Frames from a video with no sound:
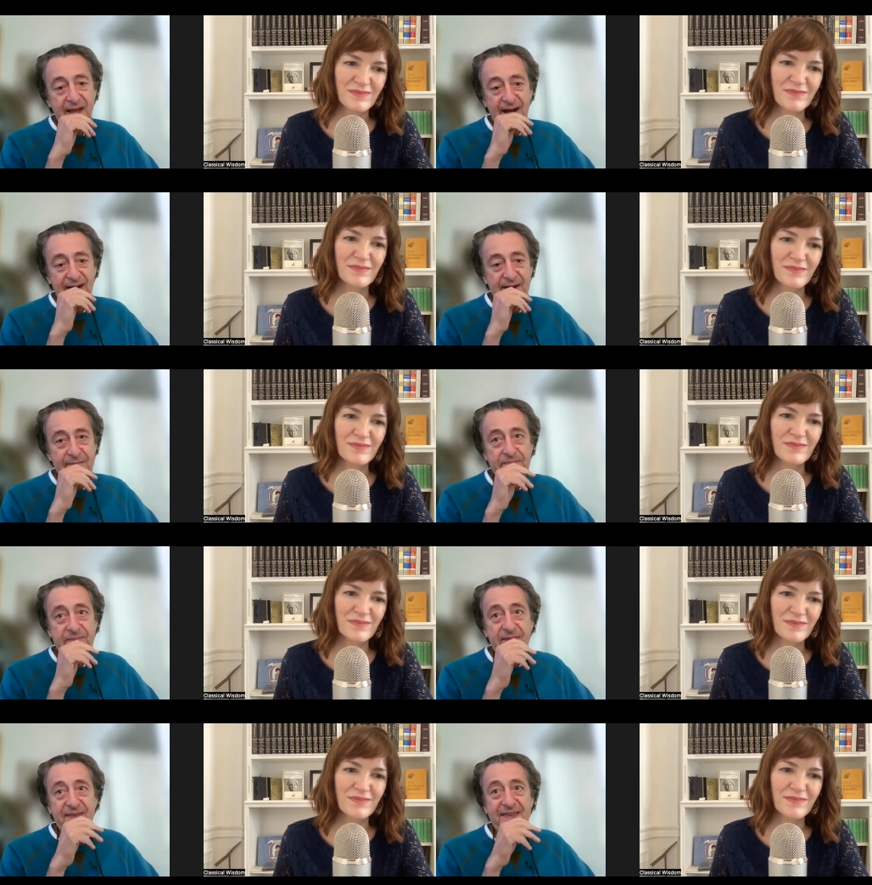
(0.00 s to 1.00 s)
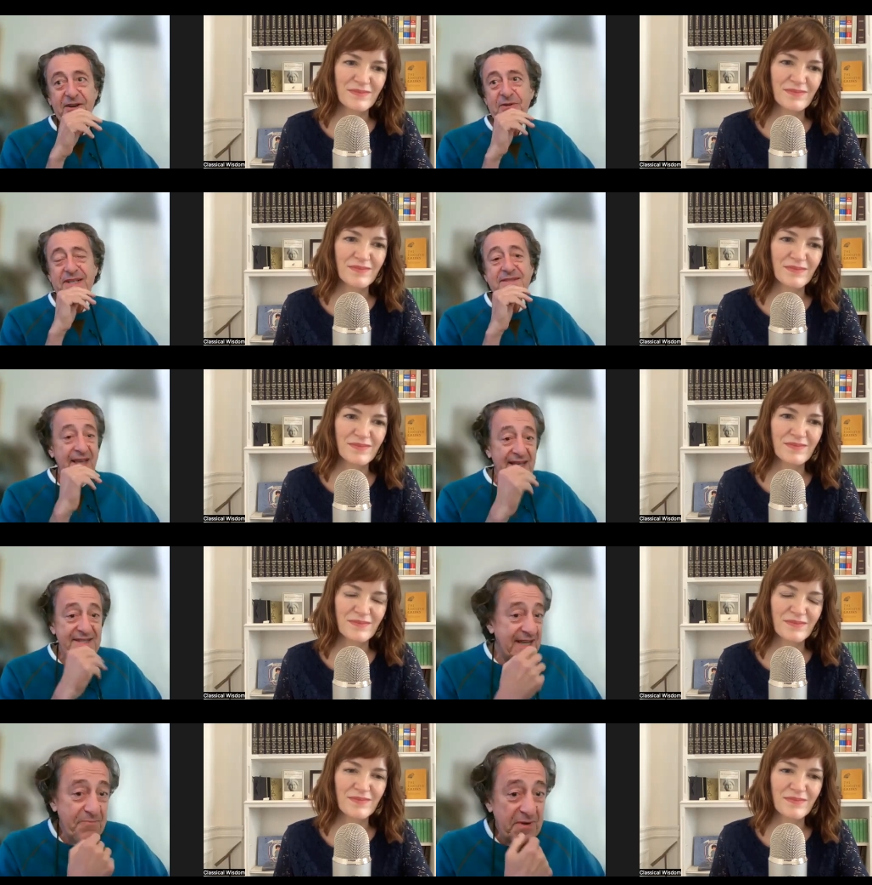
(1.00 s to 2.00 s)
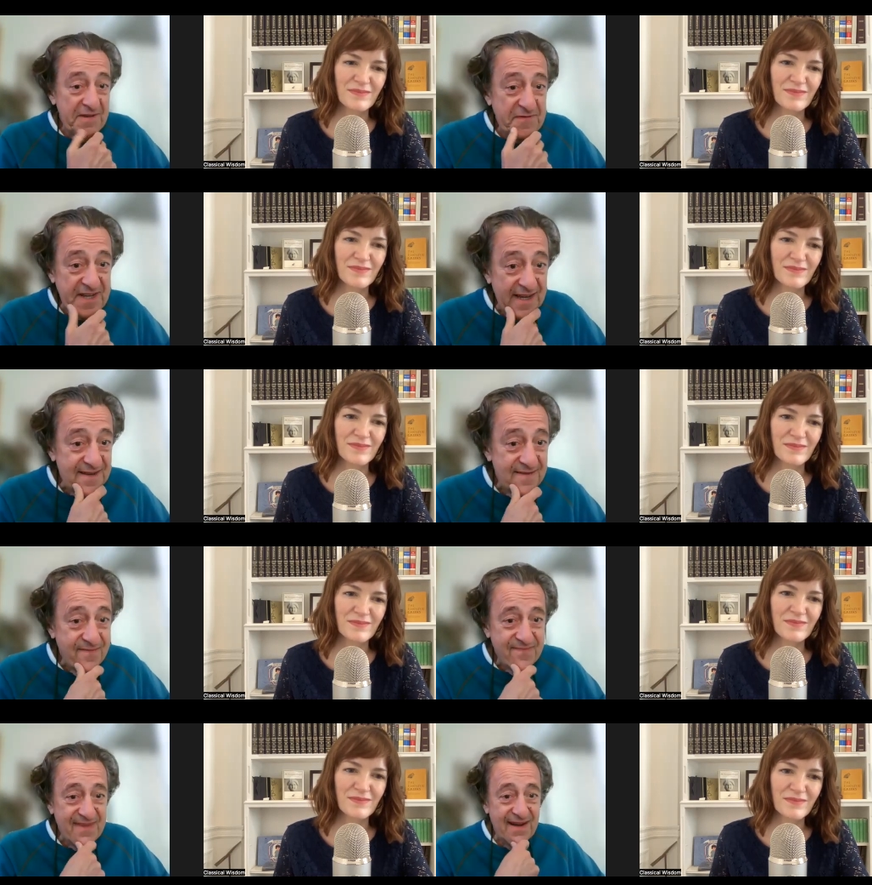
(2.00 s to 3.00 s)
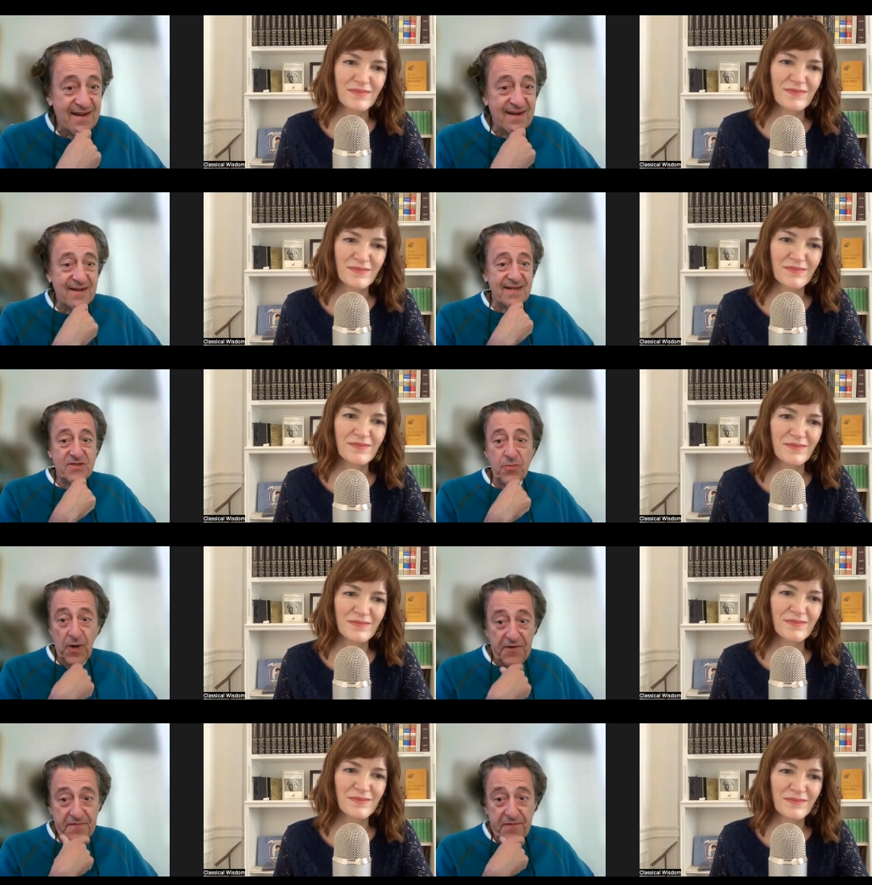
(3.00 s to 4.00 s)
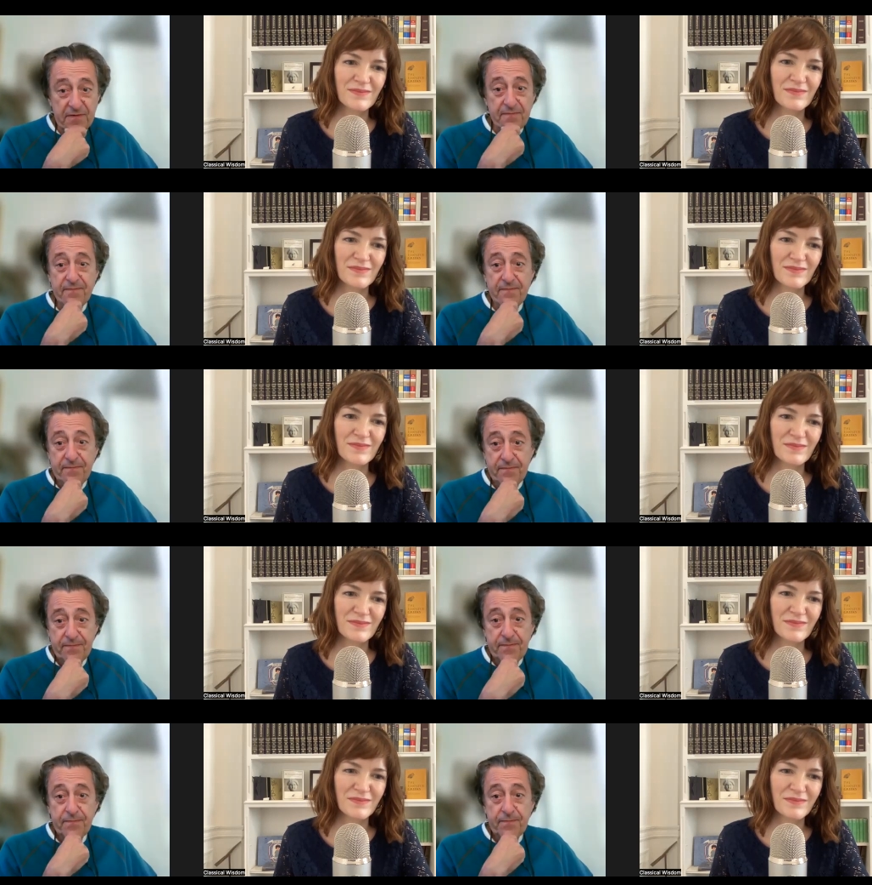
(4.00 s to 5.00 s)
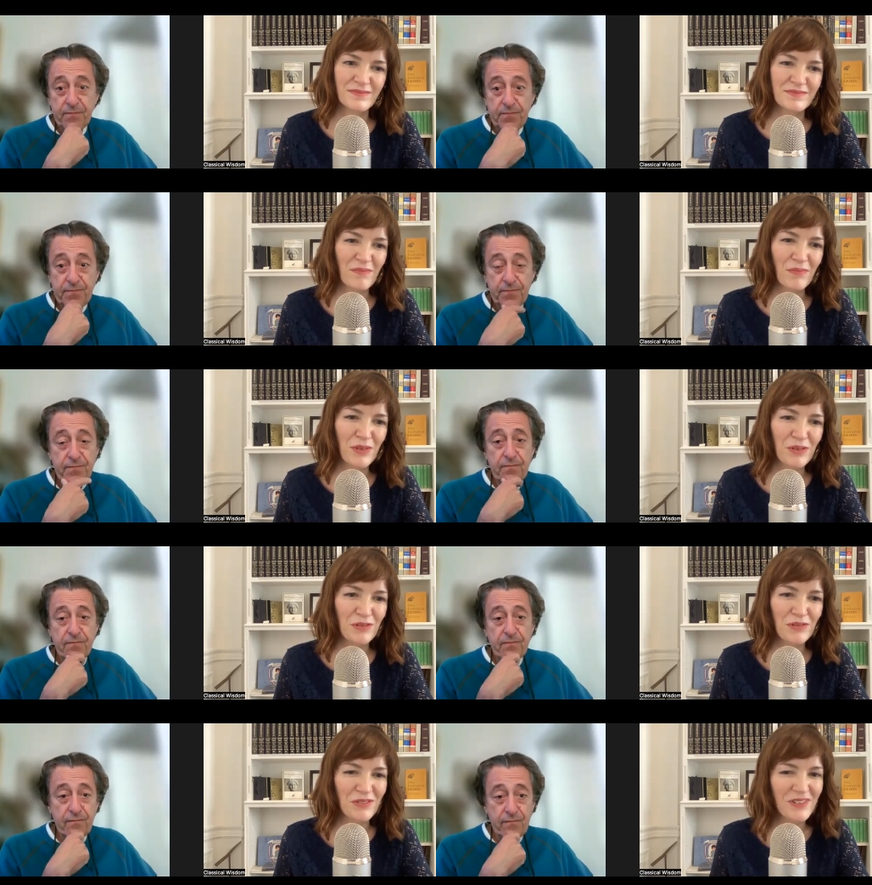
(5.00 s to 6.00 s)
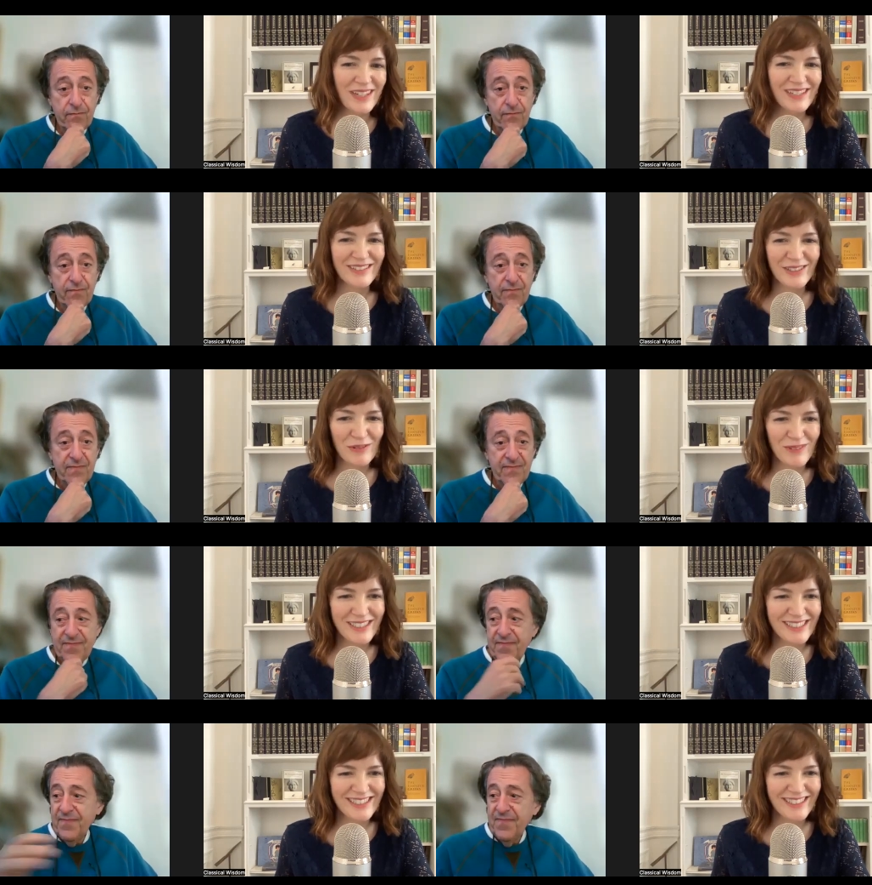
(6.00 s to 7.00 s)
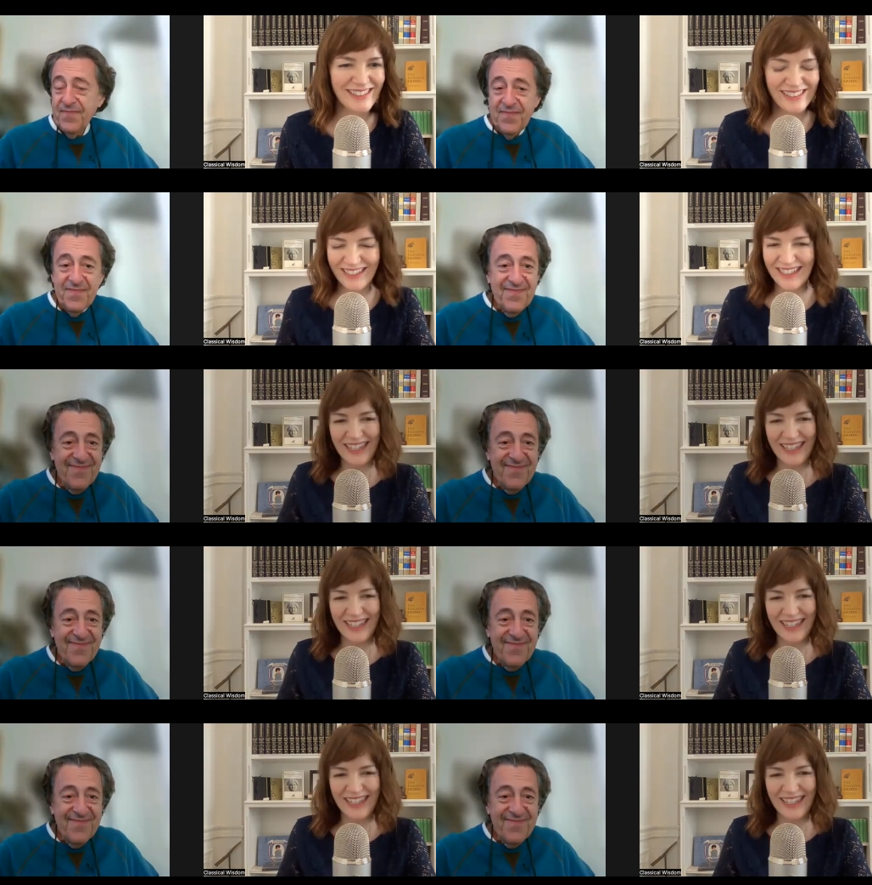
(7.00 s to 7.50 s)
Speaker 1: um, you know, it's, it's uplifting. Uh, it's wonderful.
Speaker 2: Beautiful. Thank you so much, John.